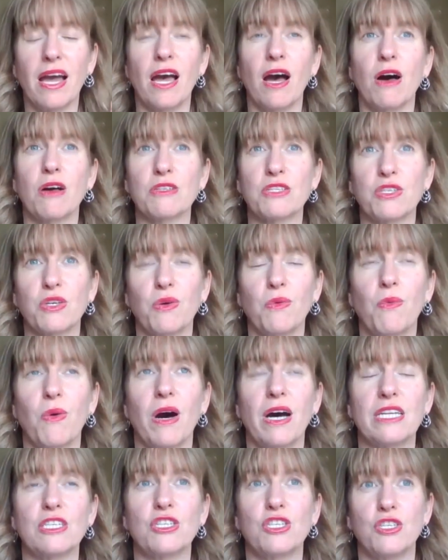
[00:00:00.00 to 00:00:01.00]
I also
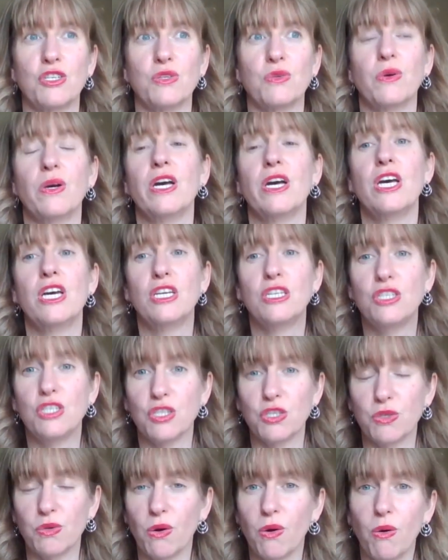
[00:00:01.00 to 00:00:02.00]
want to
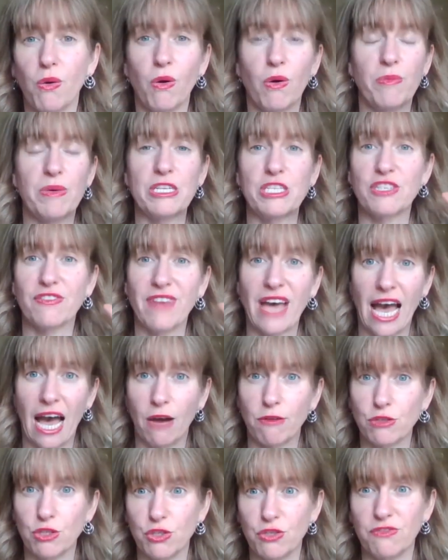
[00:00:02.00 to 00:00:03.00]
do a whole bunch of
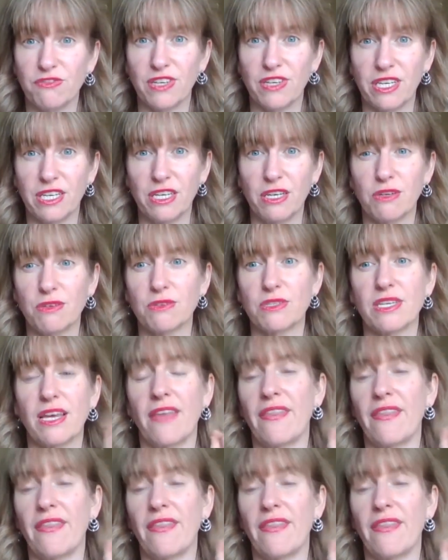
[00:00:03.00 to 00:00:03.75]
how-to videos.